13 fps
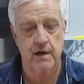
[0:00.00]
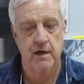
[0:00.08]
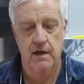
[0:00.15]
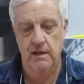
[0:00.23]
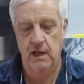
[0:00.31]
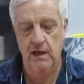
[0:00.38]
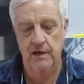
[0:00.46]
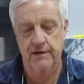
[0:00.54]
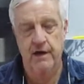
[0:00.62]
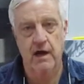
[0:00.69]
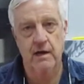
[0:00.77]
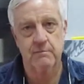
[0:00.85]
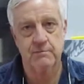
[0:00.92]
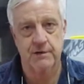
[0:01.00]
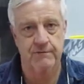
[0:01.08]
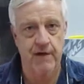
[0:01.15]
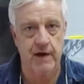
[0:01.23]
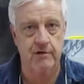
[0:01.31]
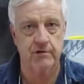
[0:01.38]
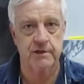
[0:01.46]
a lot of times a
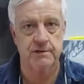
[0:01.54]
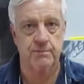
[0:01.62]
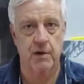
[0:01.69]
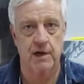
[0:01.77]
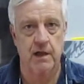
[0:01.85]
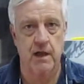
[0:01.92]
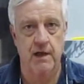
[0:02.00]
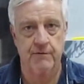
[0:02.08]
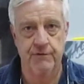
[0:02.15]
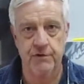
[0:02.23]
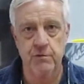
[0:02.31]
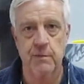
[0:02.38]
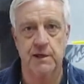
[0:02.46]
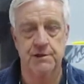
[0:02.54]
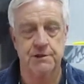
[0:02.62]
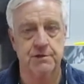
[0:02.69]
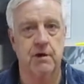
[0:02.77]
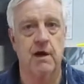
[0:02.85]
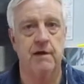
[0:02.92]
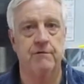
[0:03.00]
factory spring will have too much
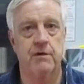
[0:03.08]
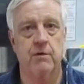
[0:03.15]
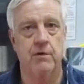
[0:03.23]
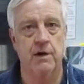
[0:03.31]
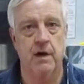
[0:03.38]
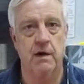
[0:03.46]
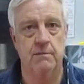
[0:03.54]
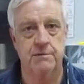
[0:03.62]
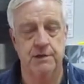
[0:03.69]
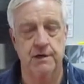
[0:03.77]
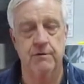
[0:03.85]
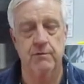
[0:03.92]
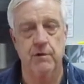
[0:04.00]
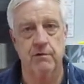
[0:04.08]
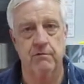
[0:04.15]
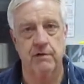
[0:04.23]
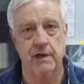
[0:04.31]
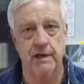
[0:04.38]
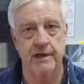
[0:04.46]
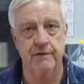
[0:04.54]
drive going up, so you want to
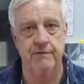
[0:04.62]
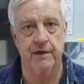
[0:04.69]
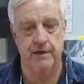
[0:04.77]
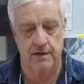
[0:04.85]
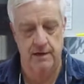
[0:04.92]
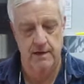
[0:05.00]
relieve it.